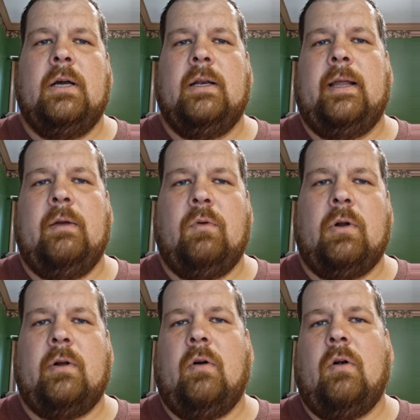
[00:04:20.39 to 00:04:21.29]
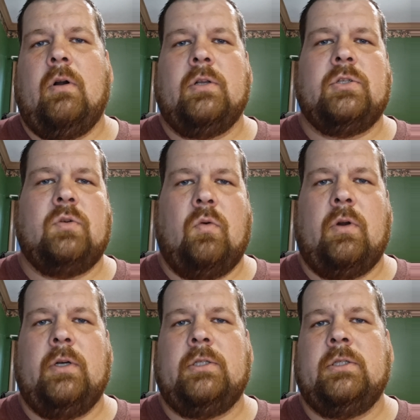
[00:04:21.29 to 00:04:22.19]
a network card, a
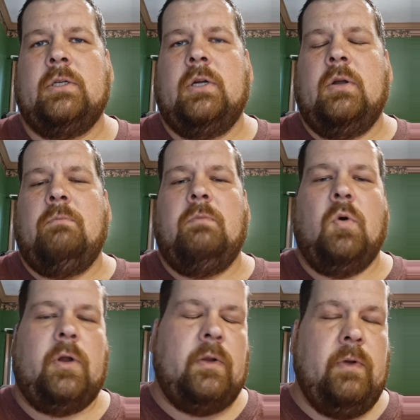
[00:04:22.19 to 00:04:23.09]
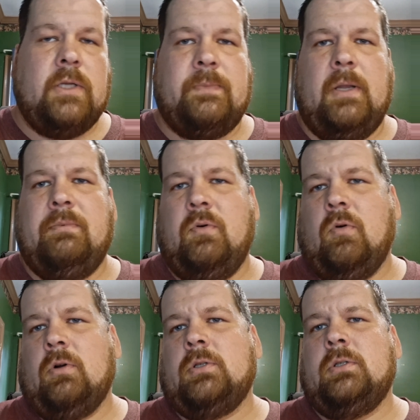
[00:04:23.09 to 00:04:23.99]
storage, more USB
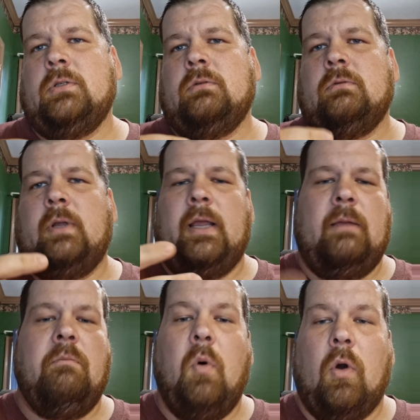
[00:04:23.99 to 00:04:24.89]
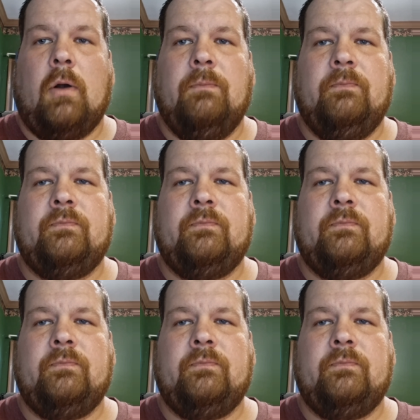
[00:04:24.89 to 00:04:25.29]
ports, and more.